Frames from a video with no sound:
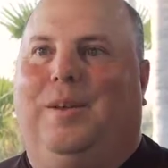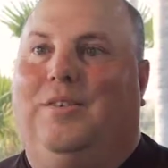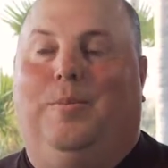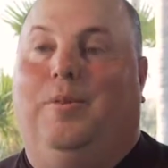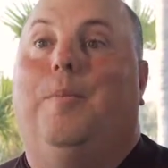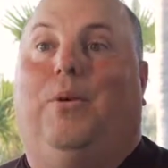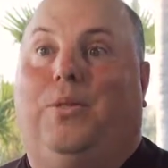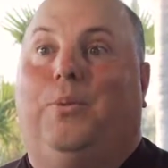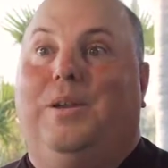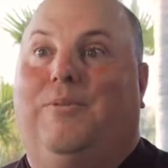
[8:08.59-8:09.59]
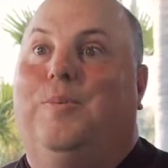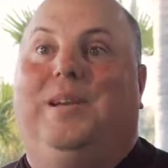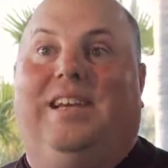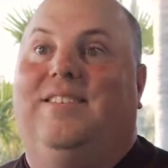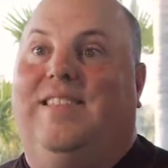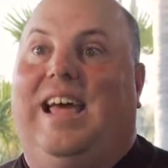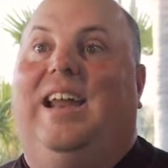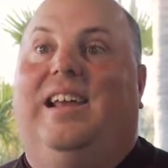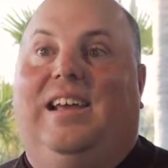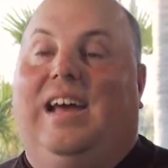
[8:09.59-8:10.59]
Because number 3 for me is
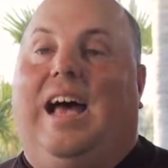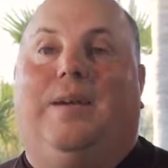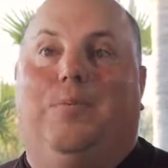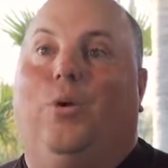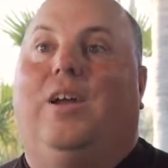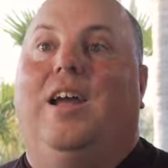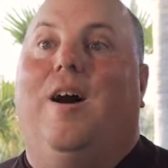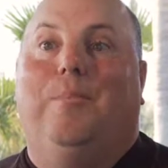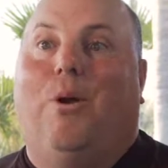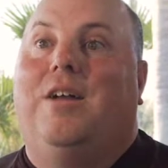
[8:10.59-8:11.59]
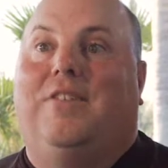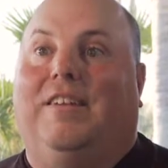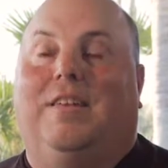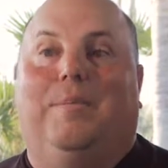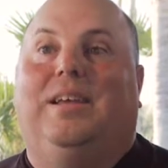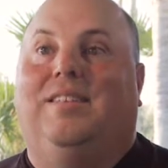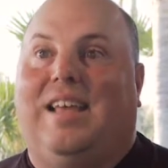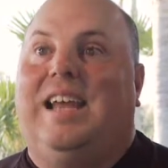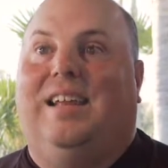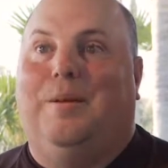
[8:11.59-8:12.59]
that I'm working on projects I'm
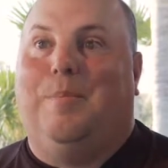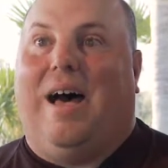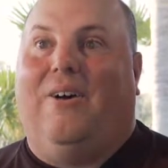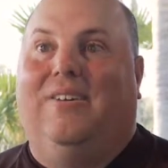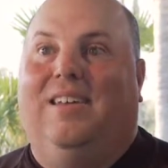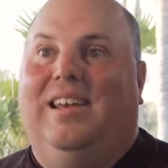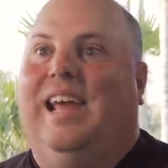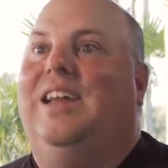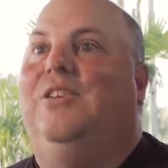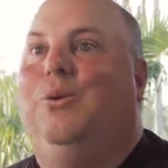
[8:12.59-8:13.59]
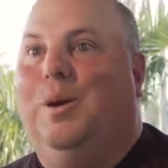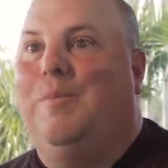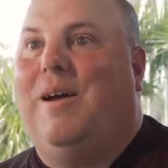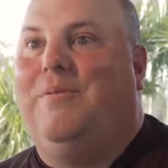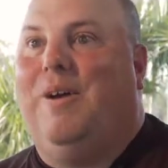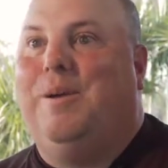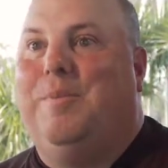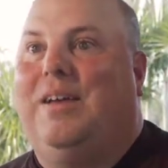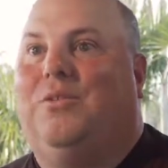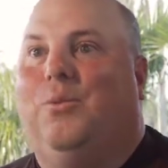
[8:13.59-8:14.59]
excited about and doing my very
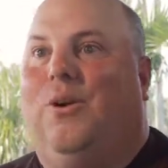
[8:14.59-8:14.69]
best